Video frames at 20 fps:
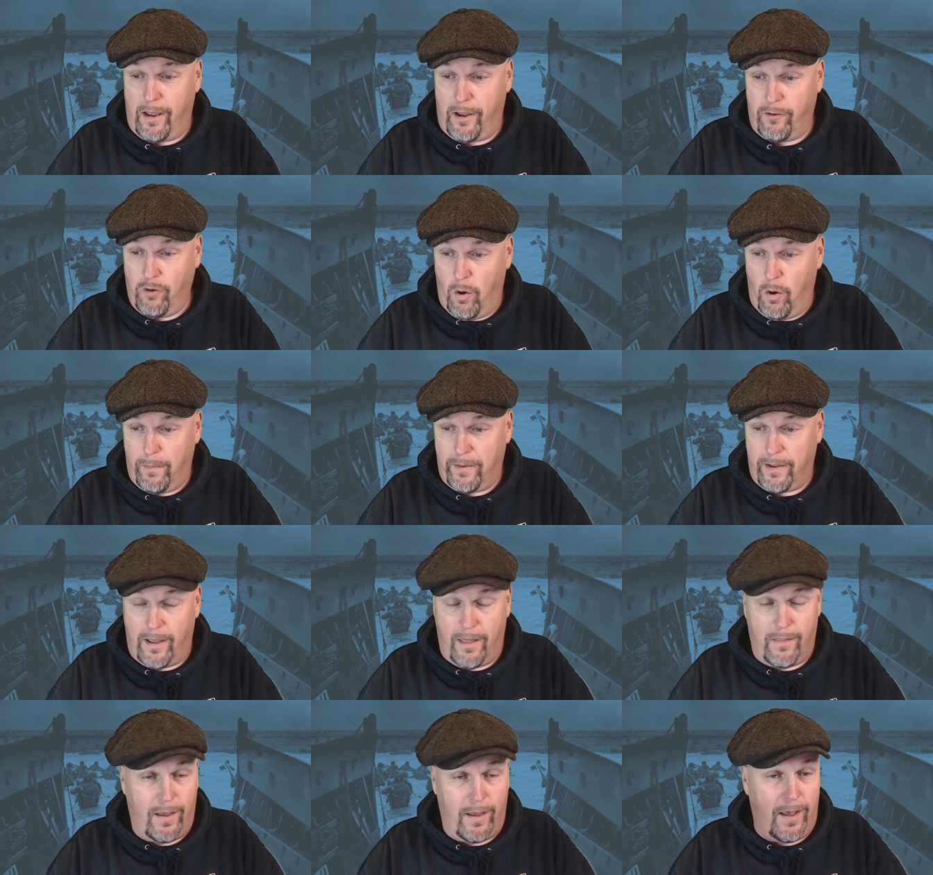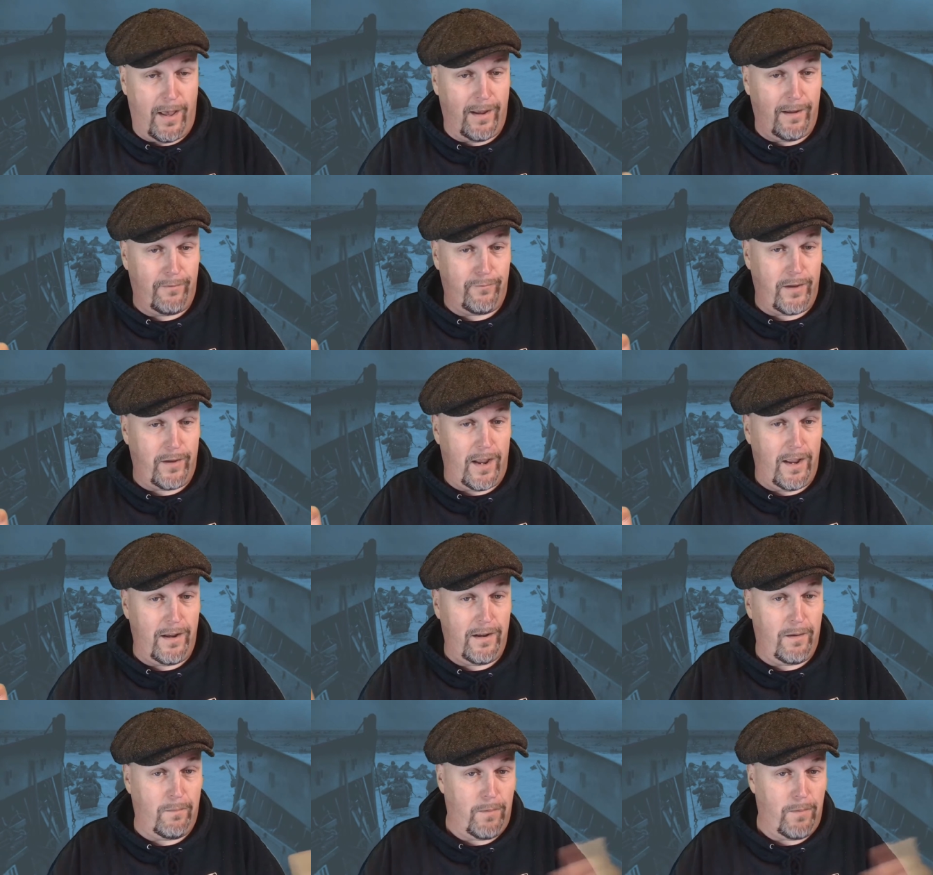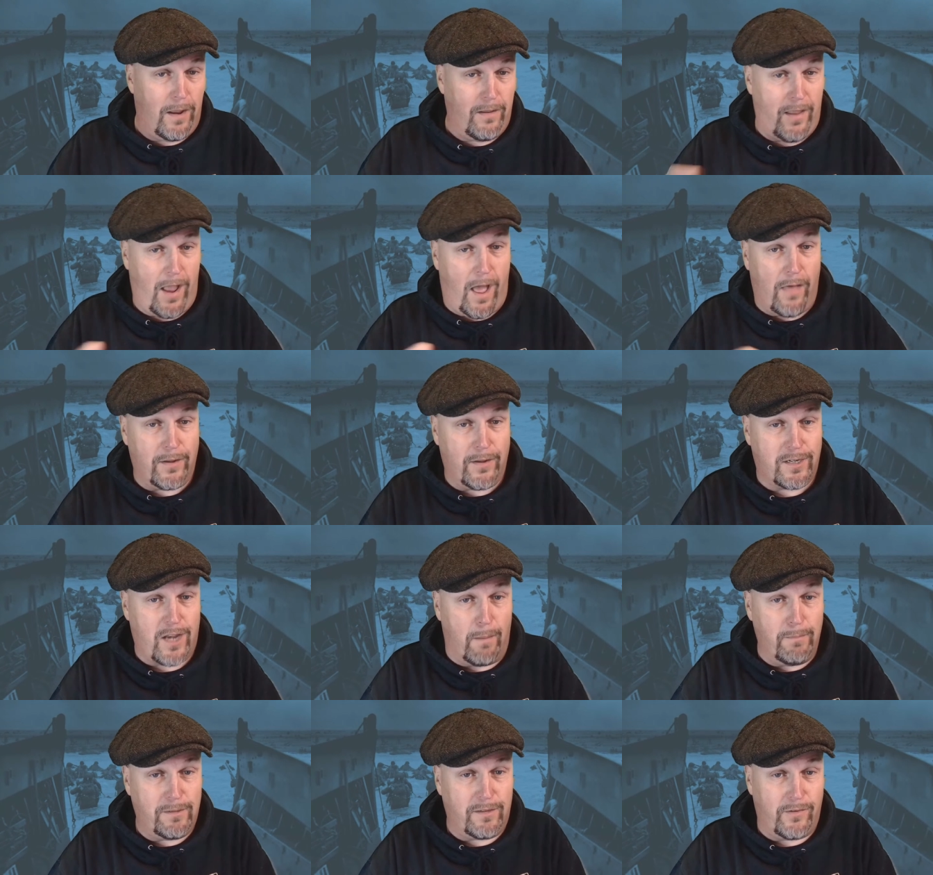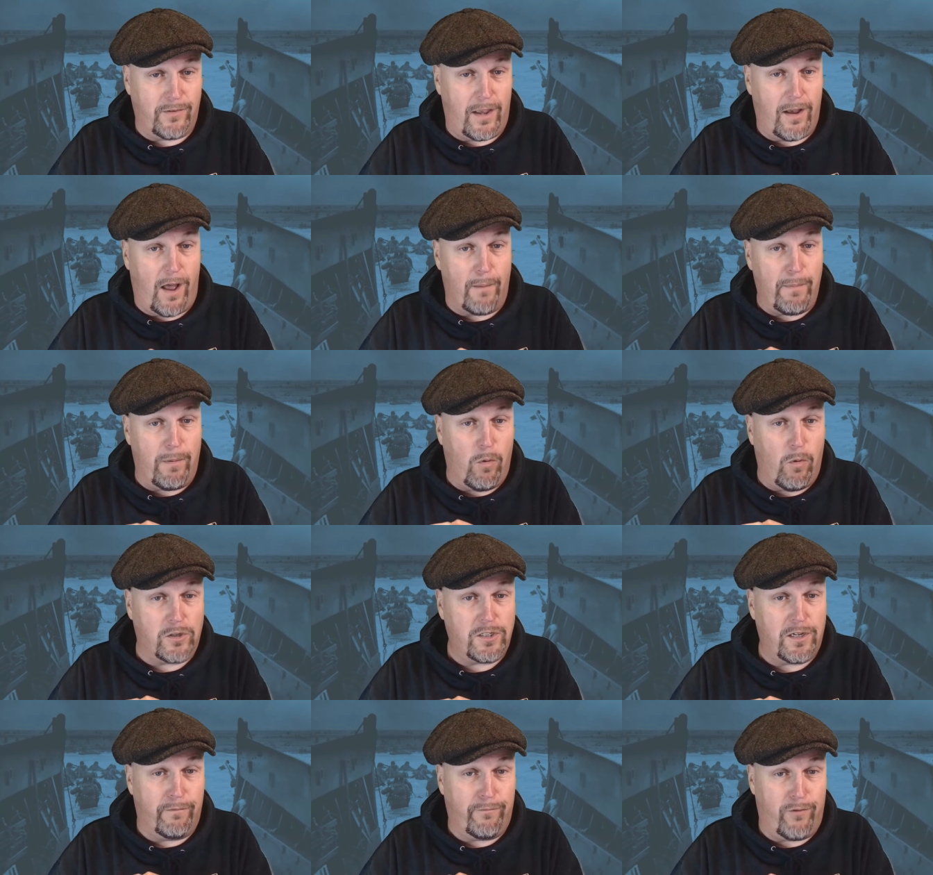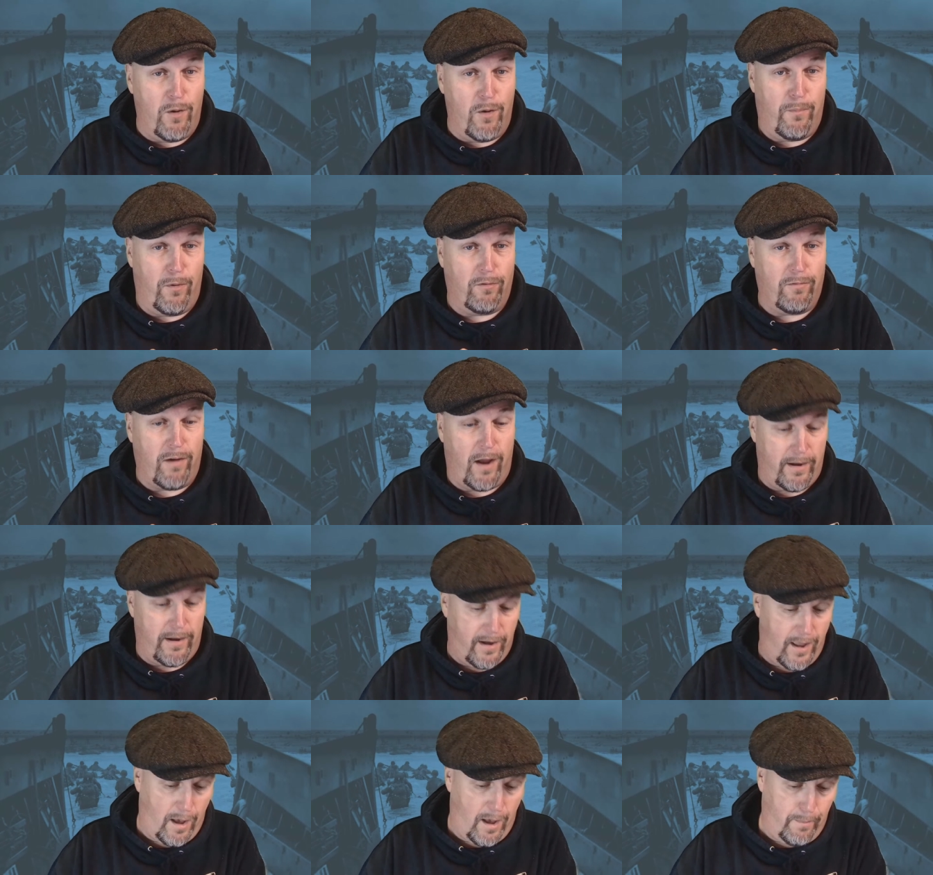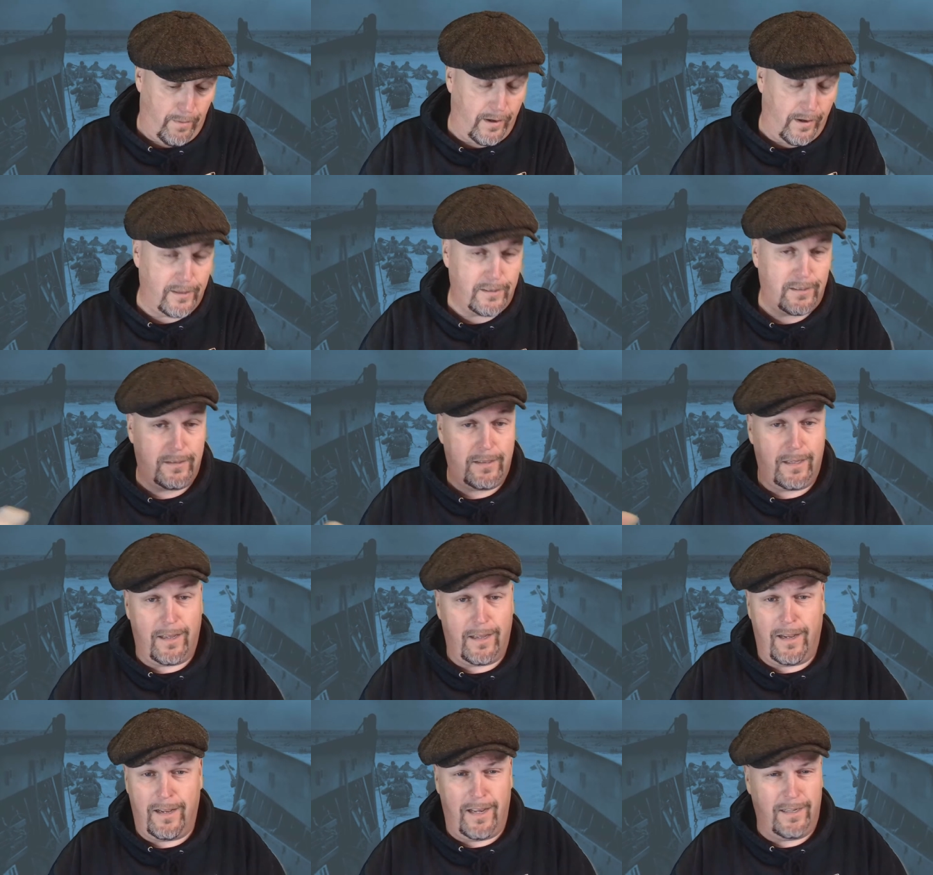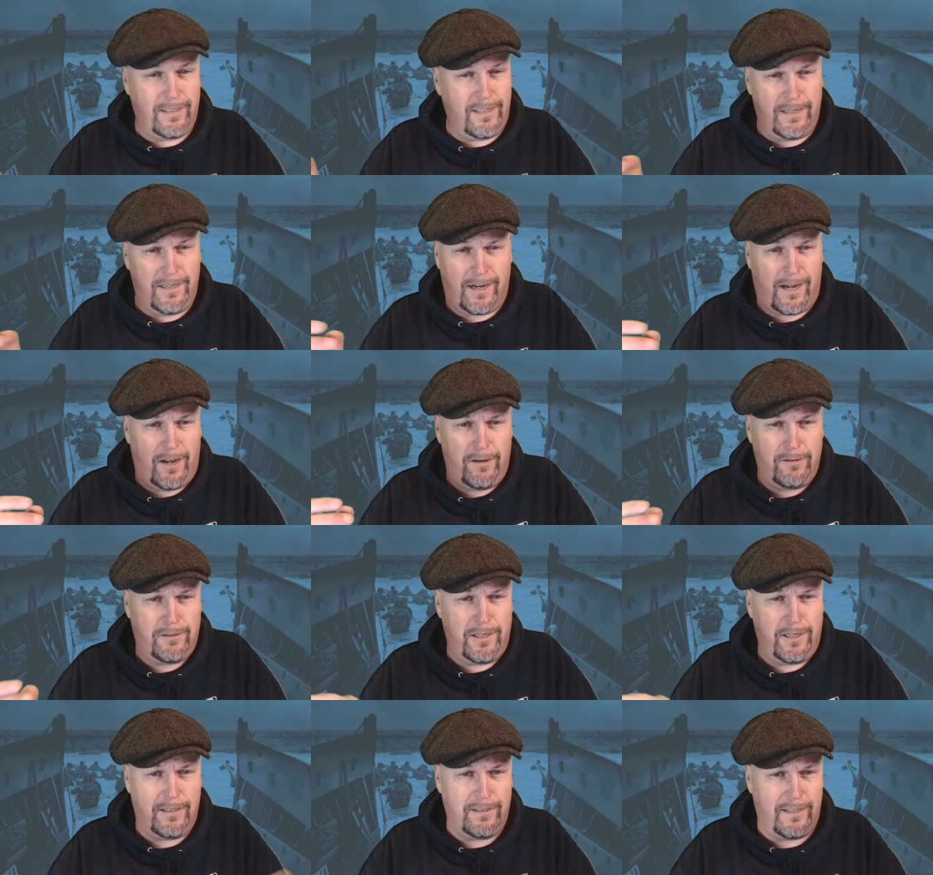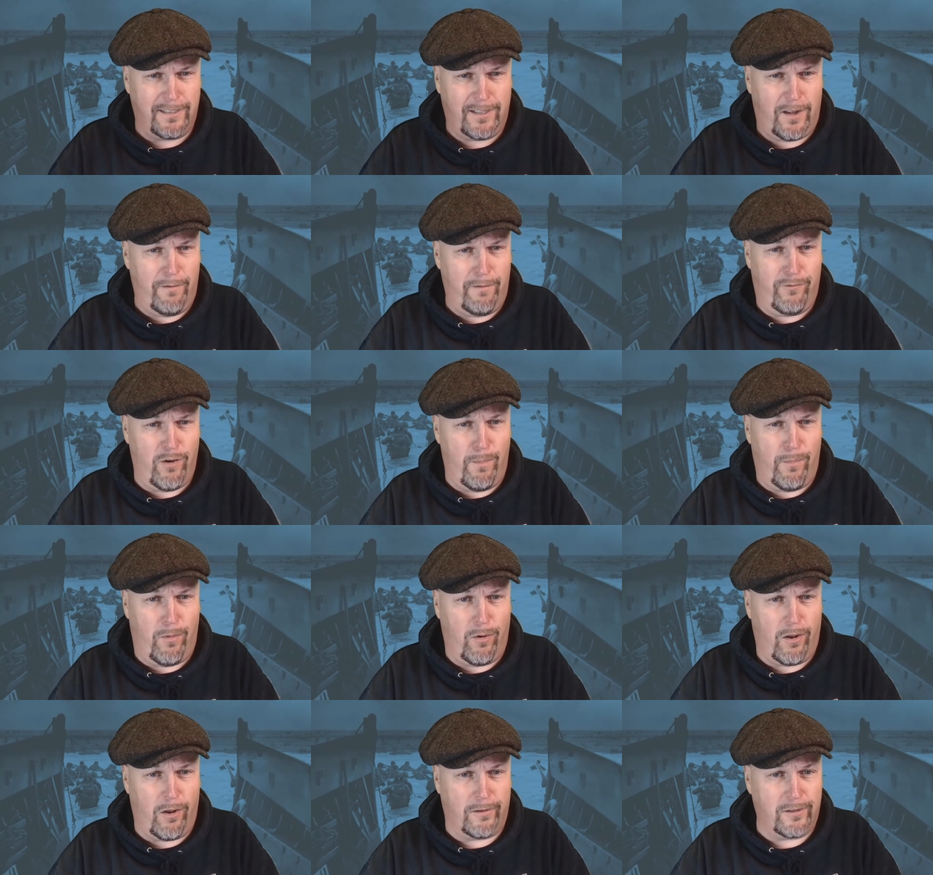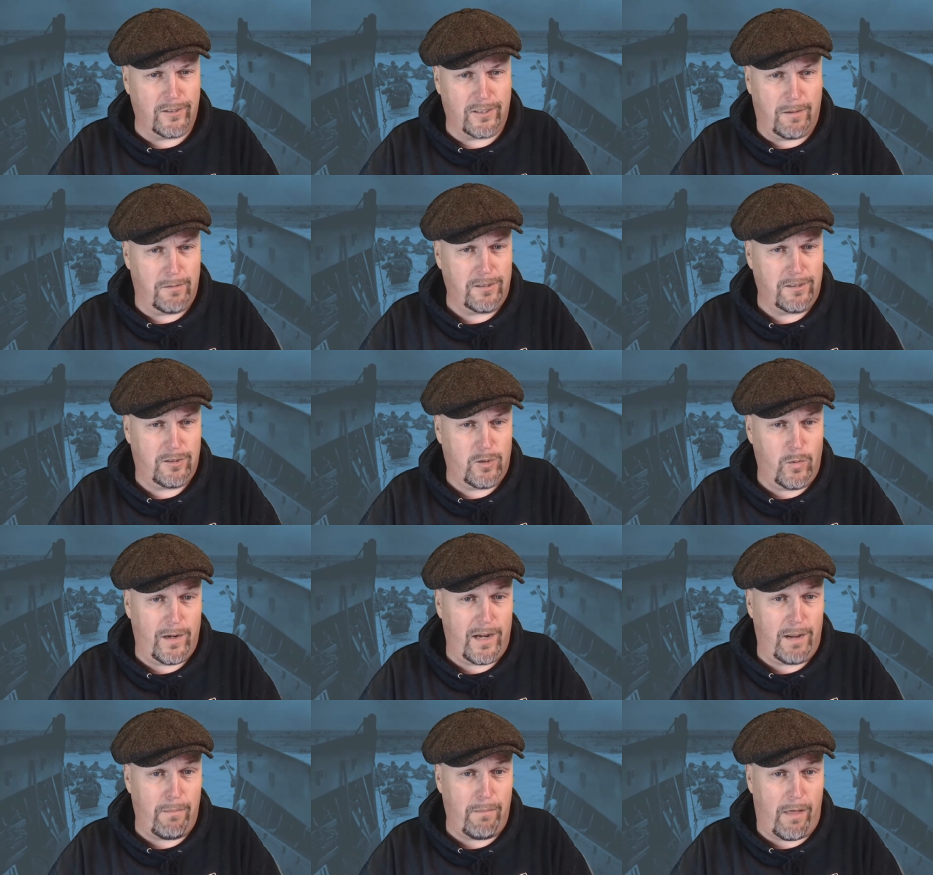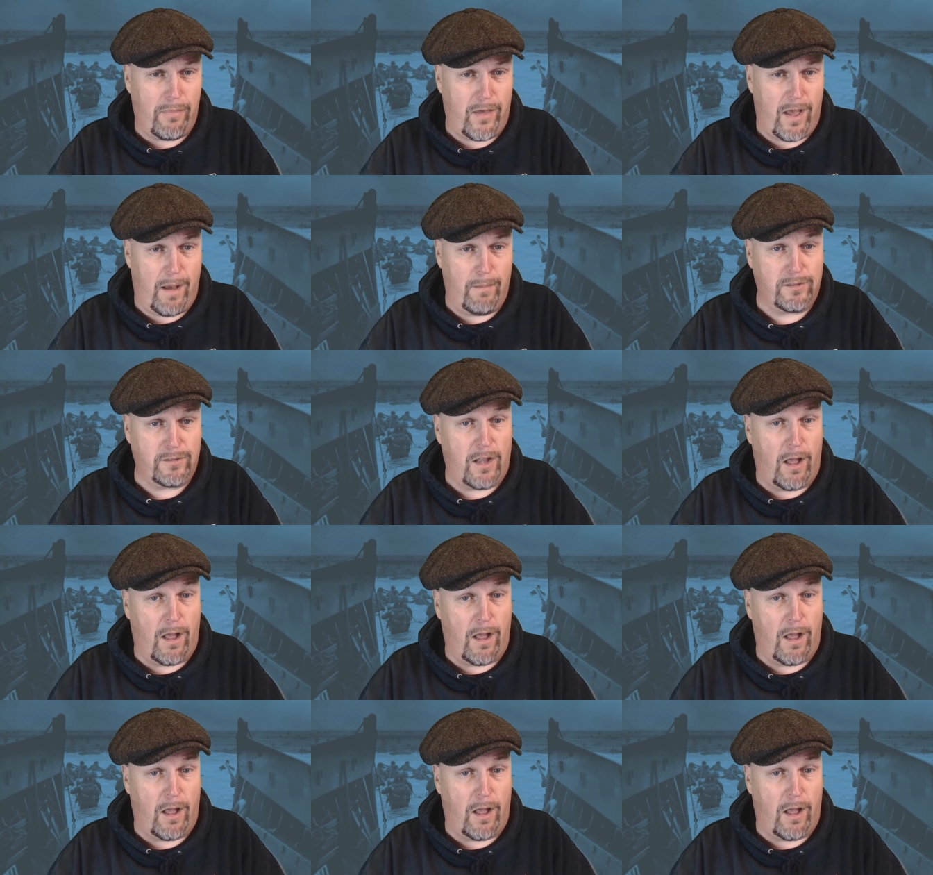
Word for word: Normally, uh, if in the in the other times of year, I'd be watching football right now, but it's it's in the close season. There's no football on, so I was twiddling my thumbs.